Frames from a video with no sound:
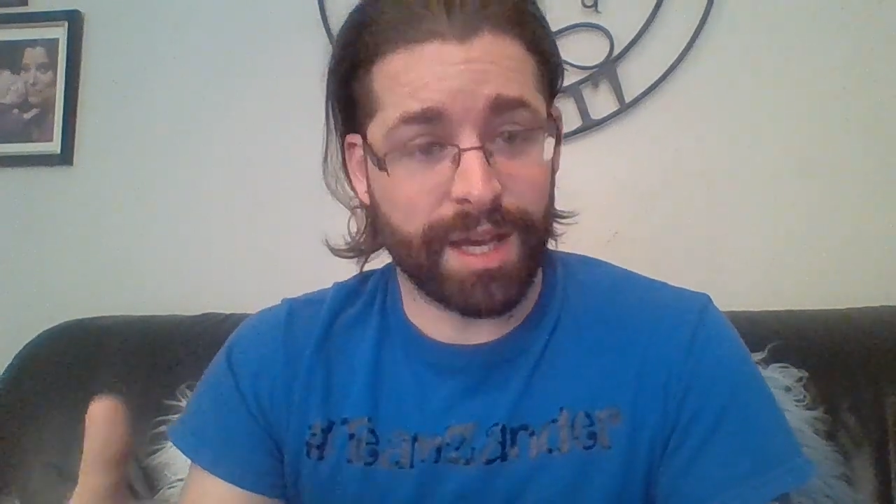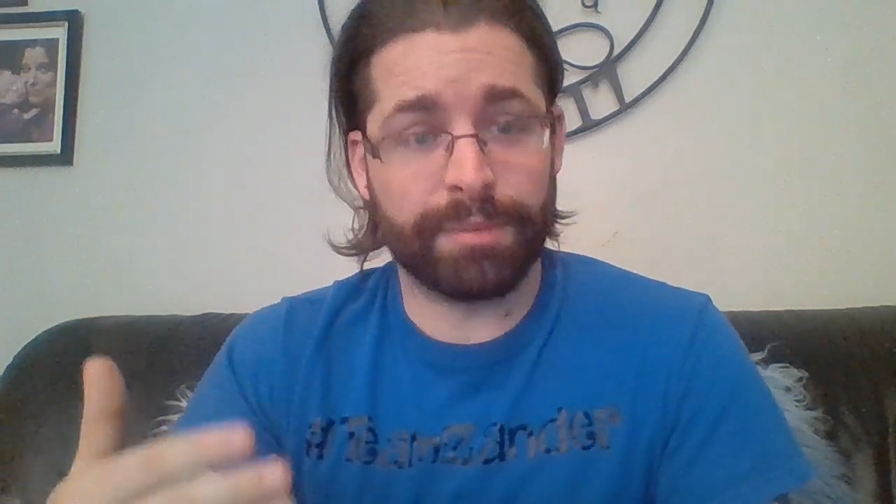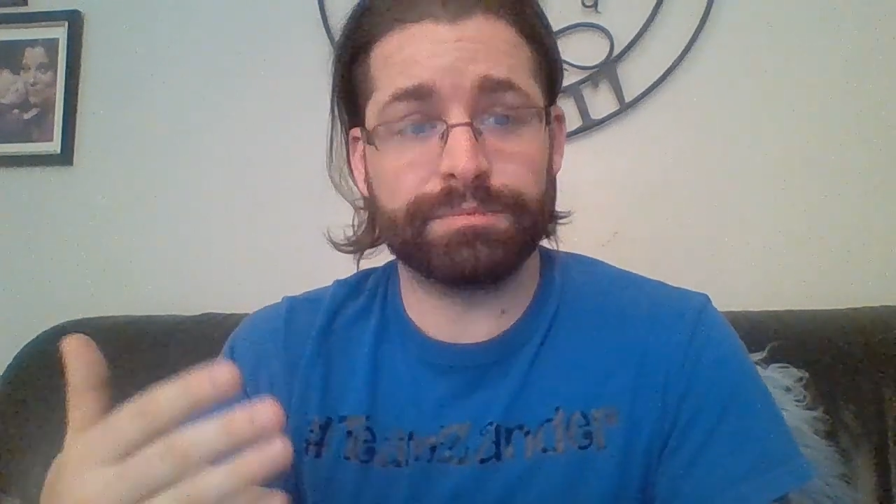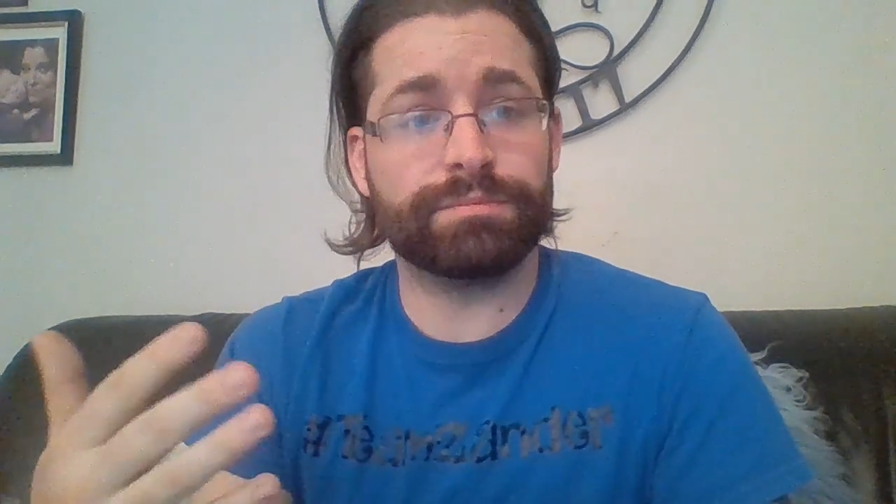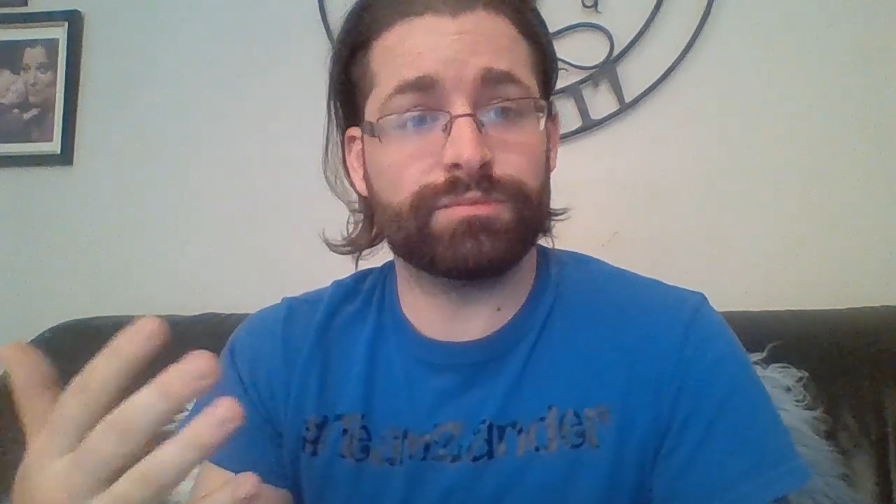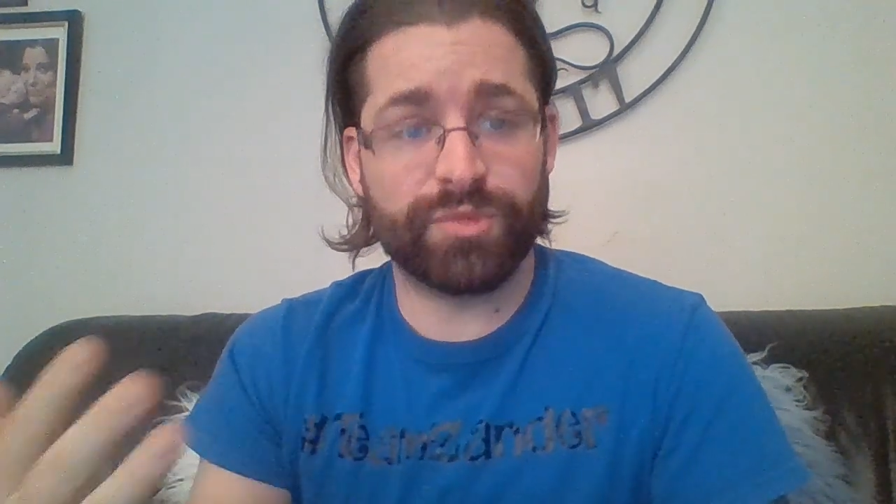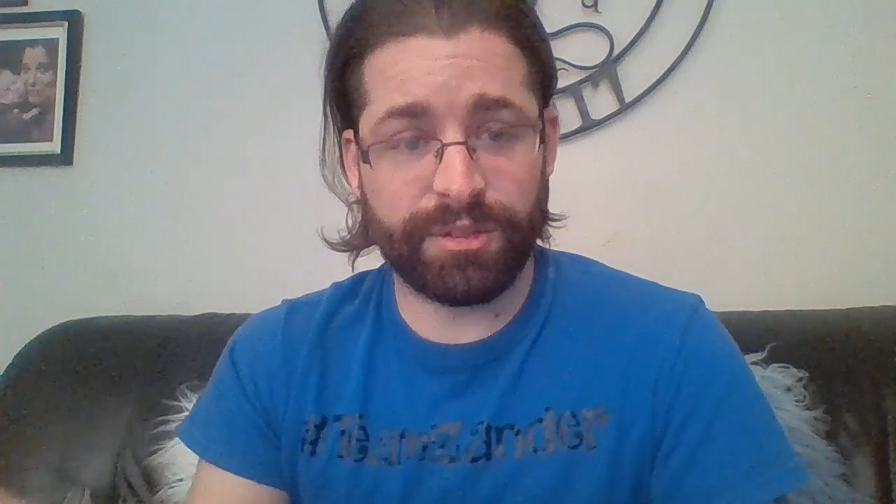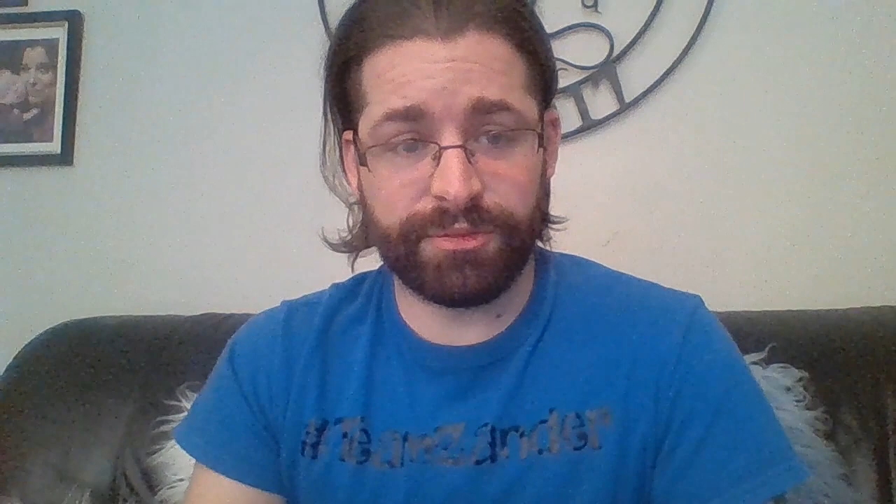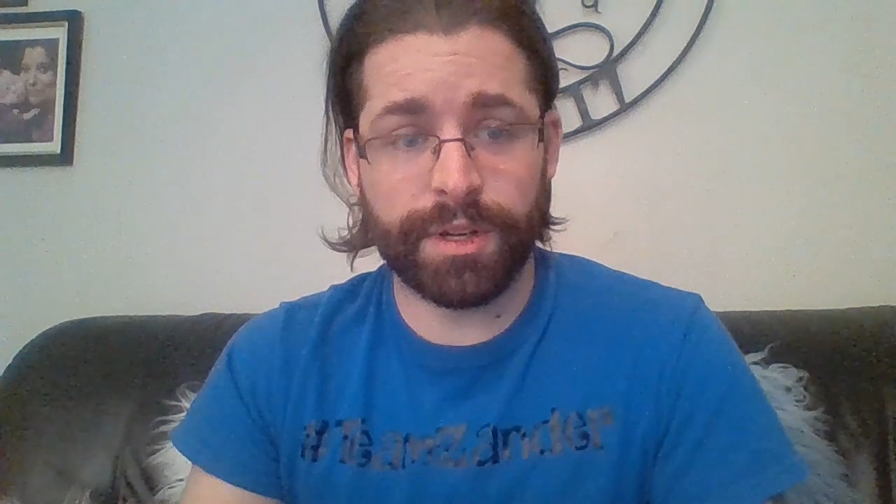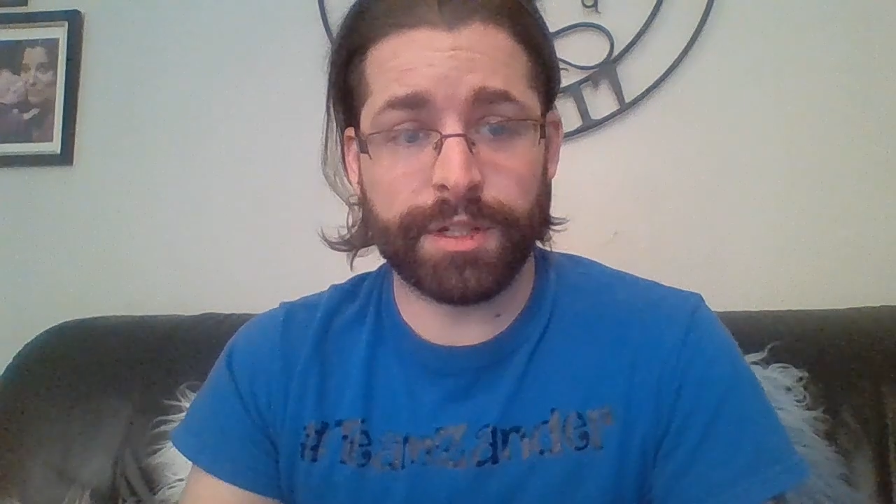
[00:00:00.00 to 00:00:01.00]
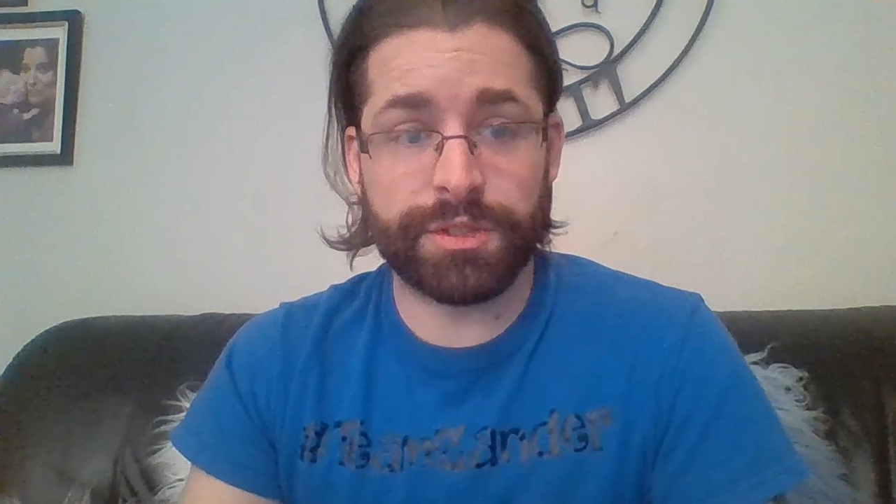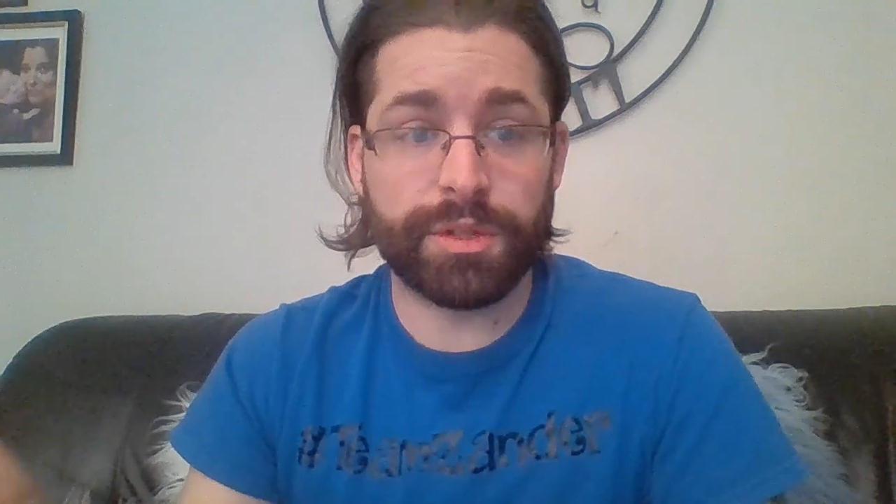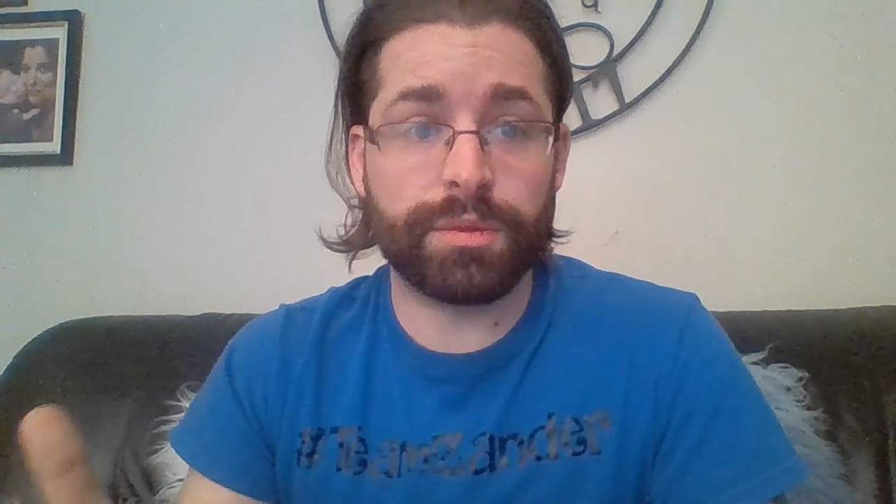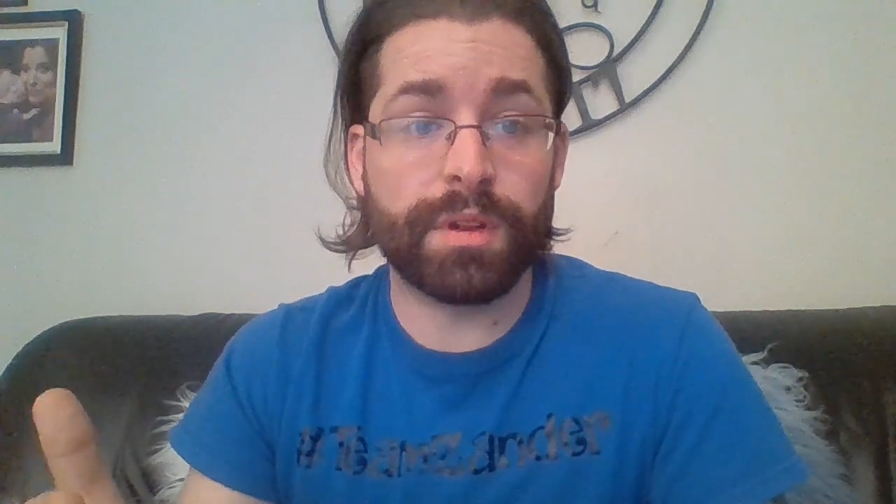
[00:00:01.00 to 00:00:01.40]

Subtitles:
I'm referring to